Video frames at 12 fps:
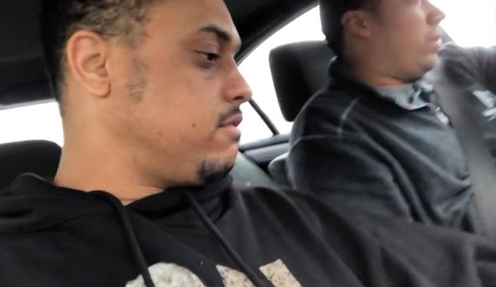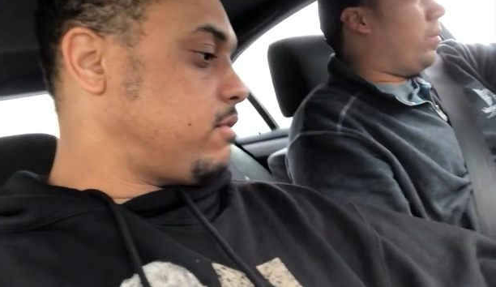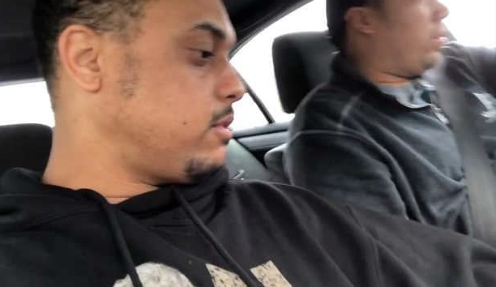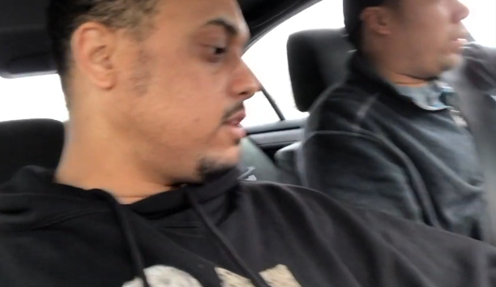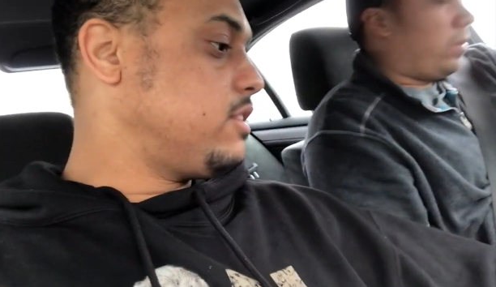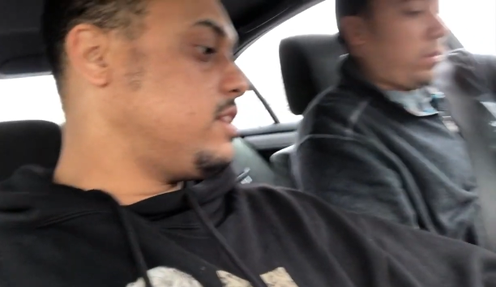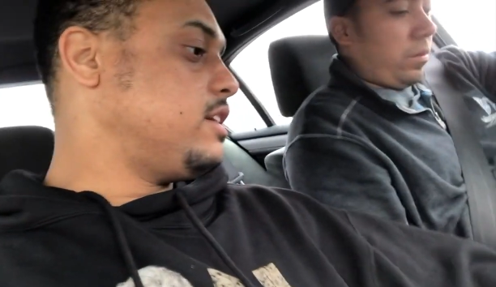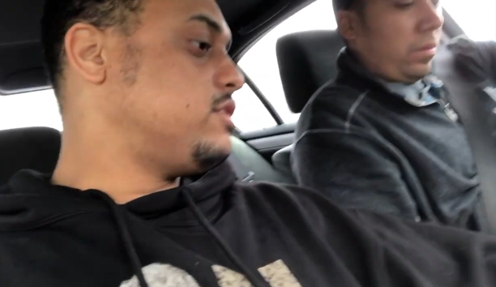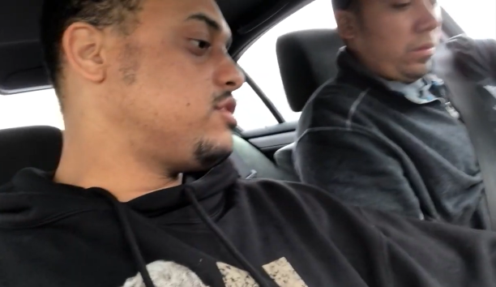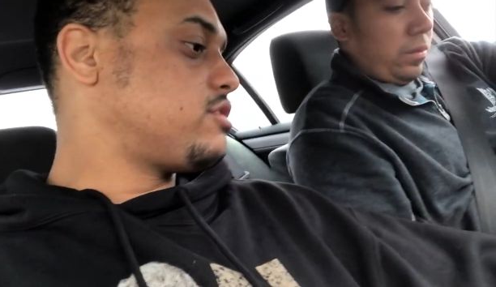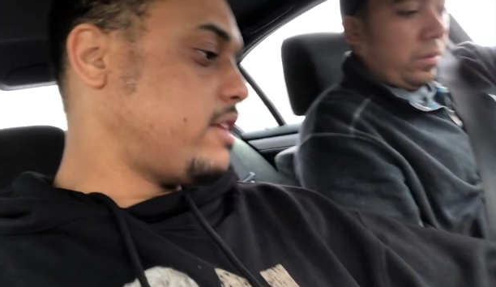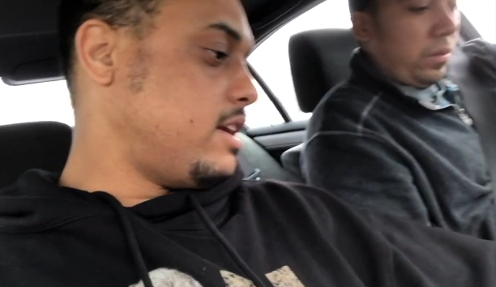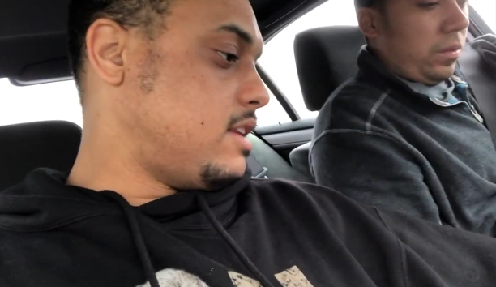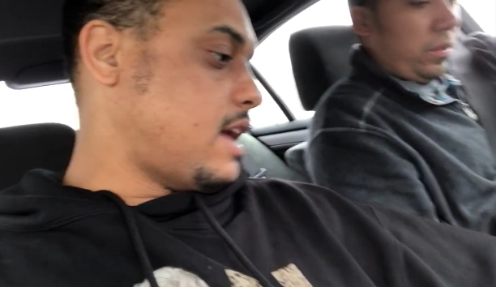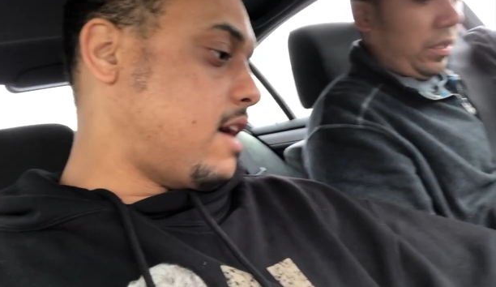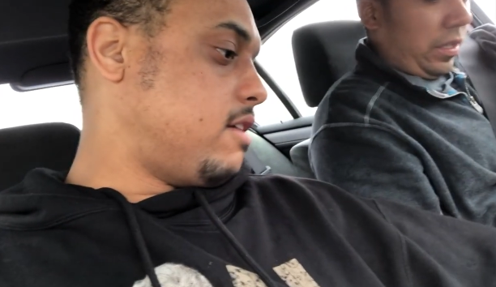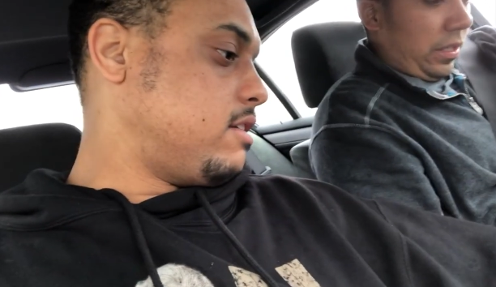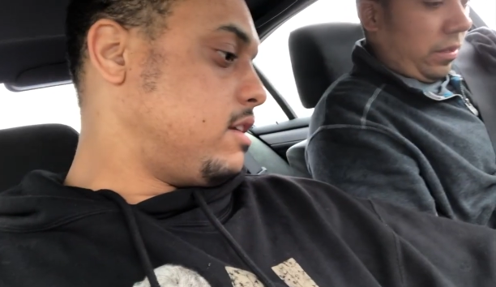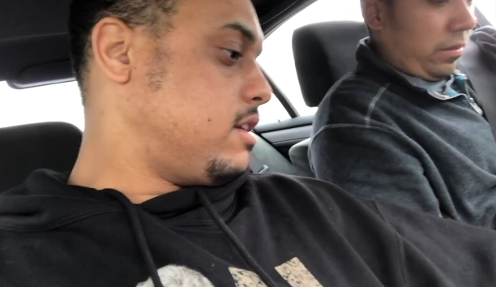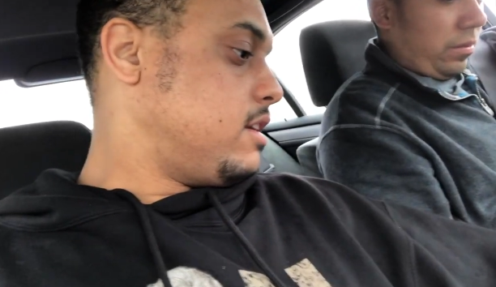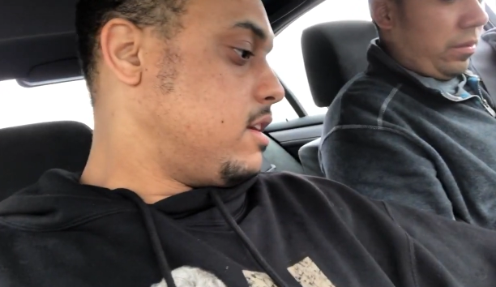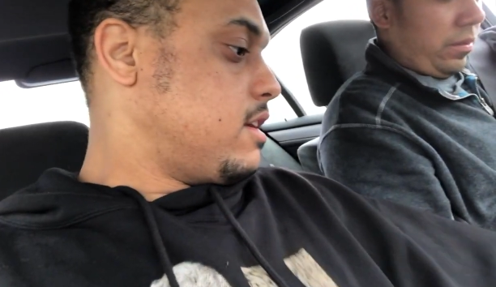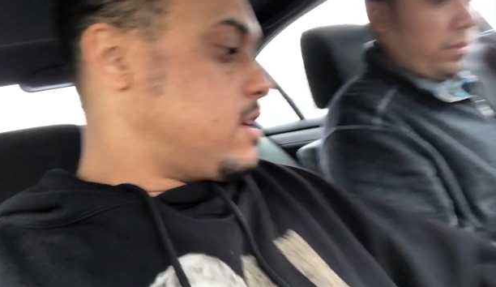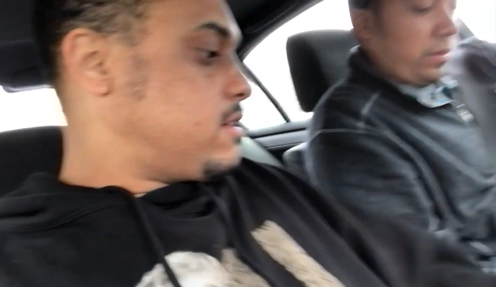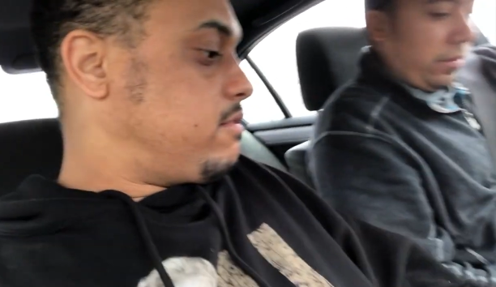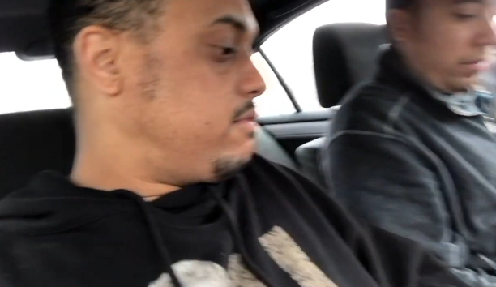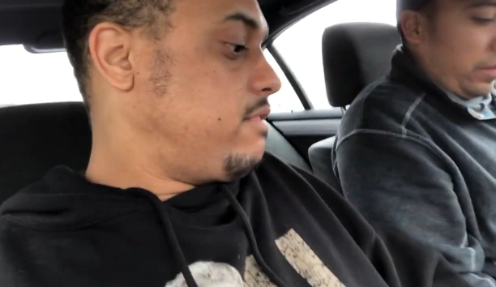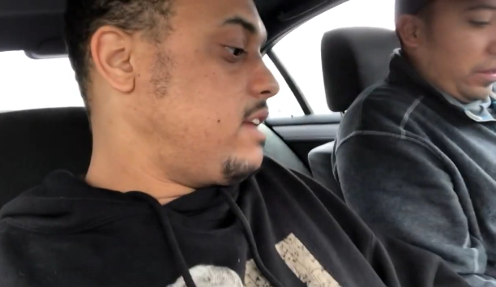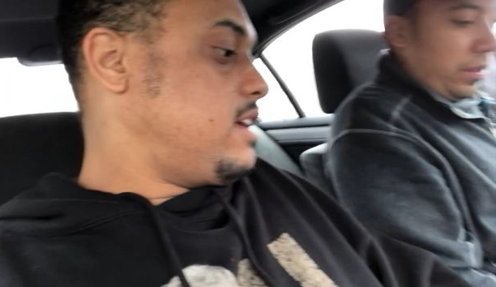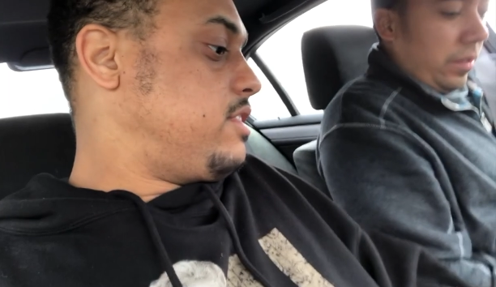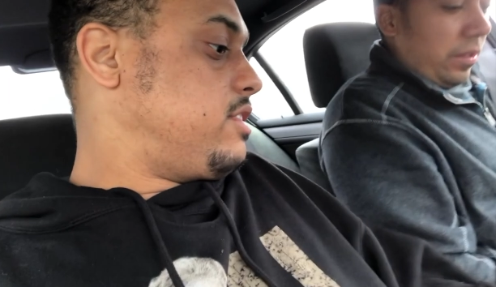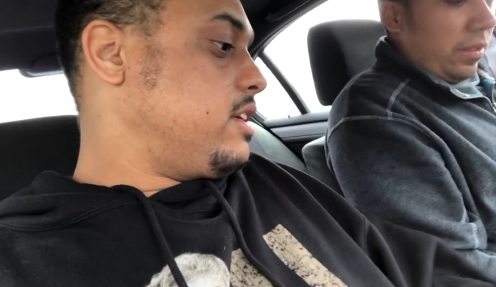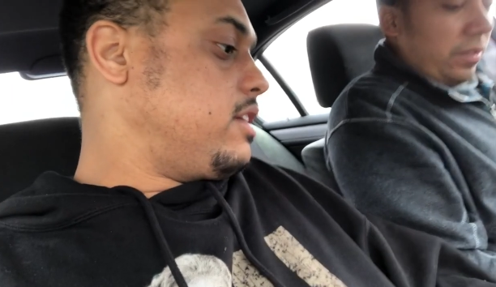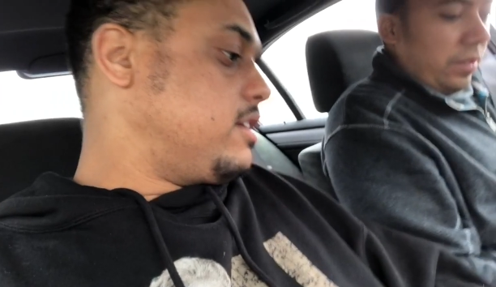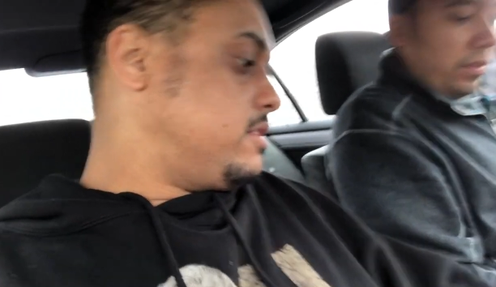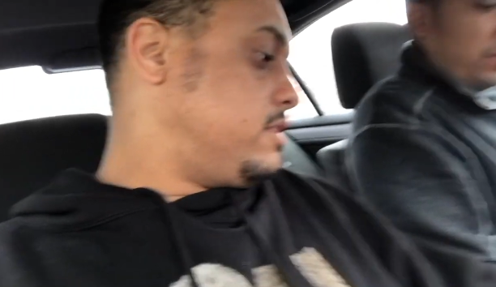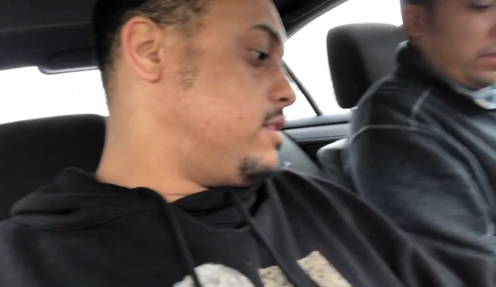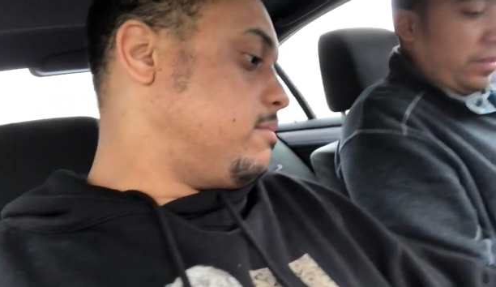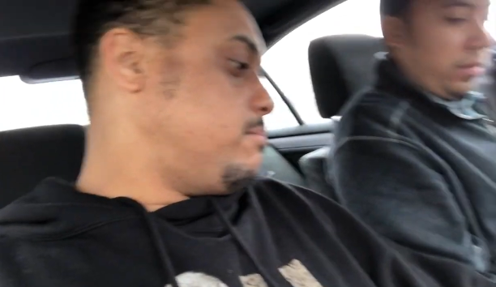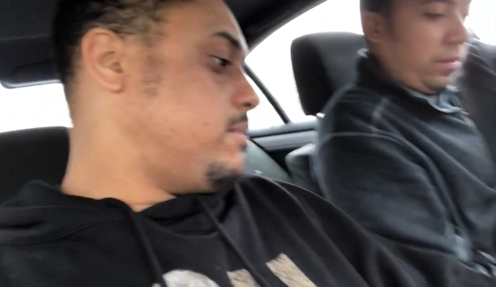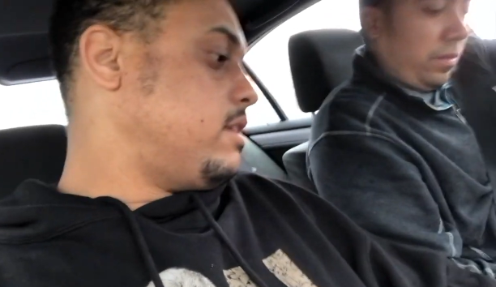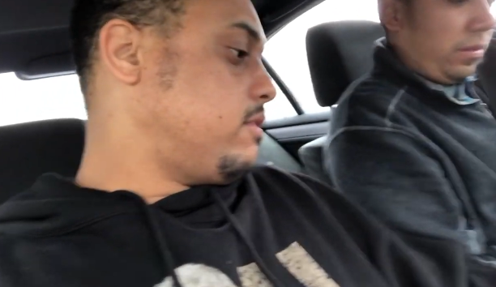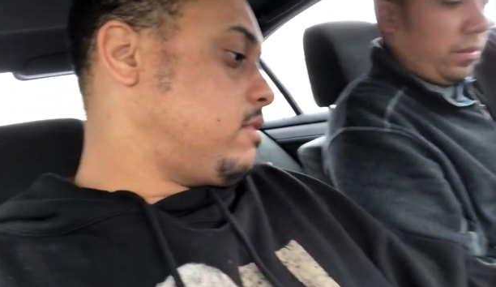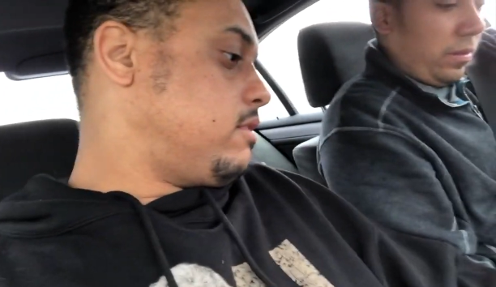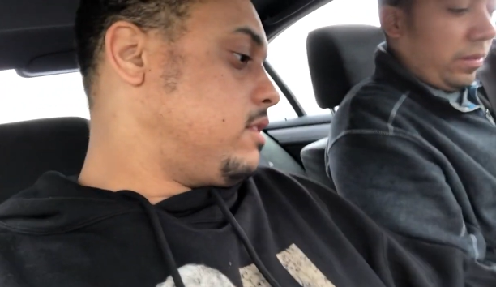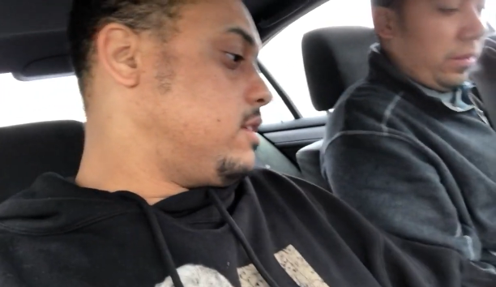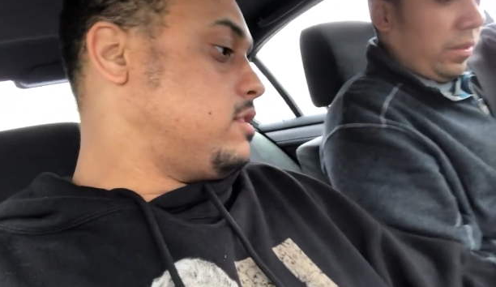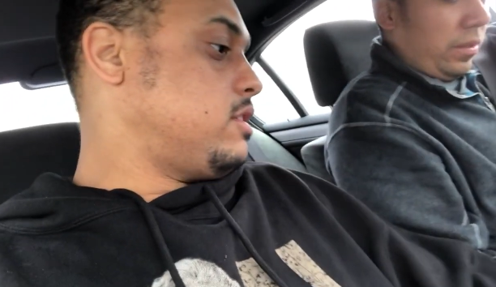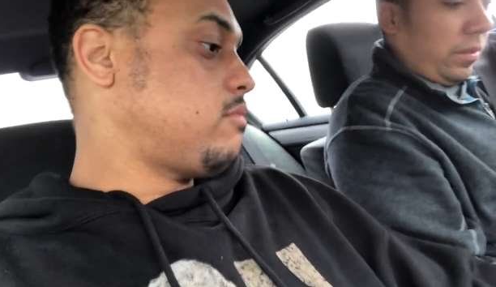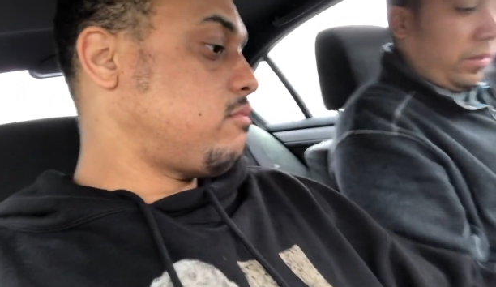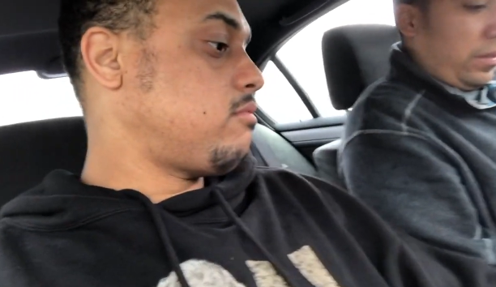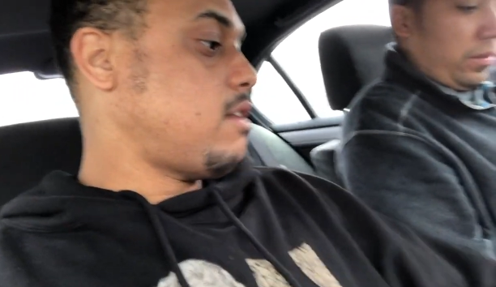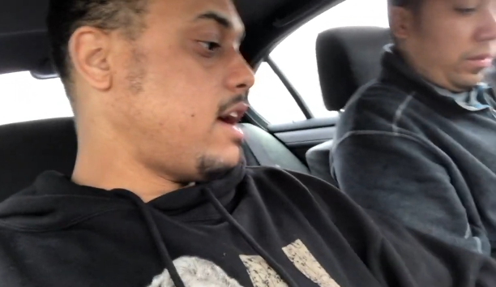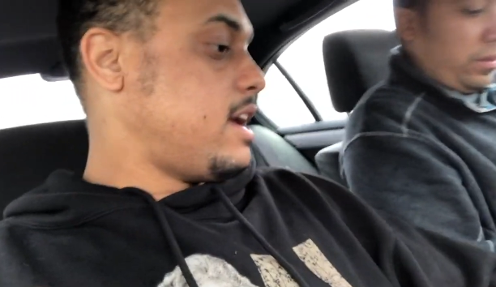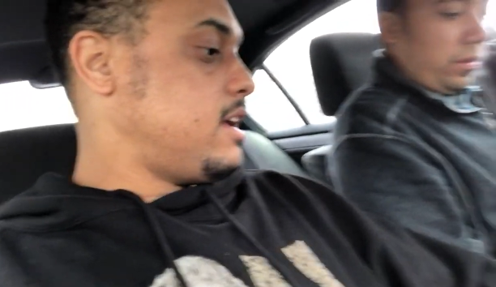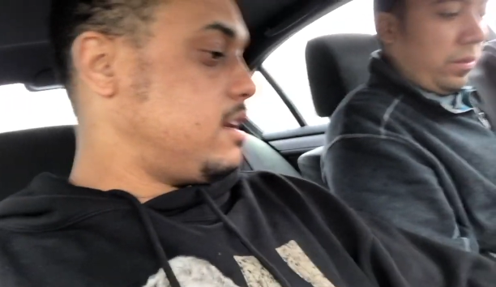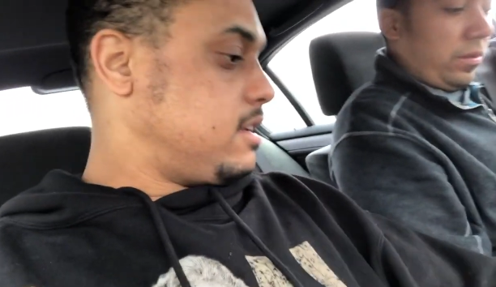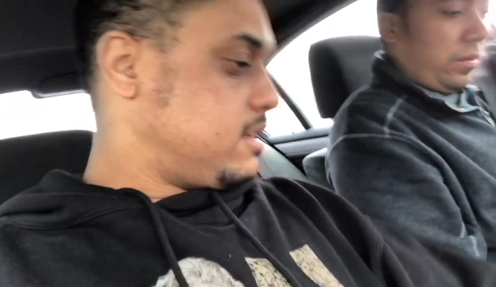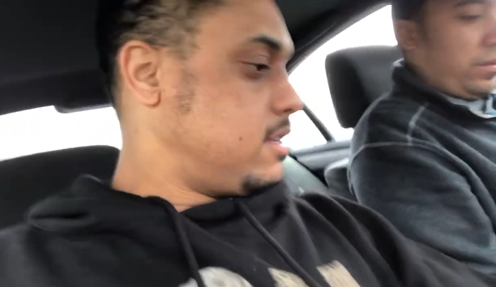Speaker 1: Fourth is straight down. down. Fifth is to the middle, to the right.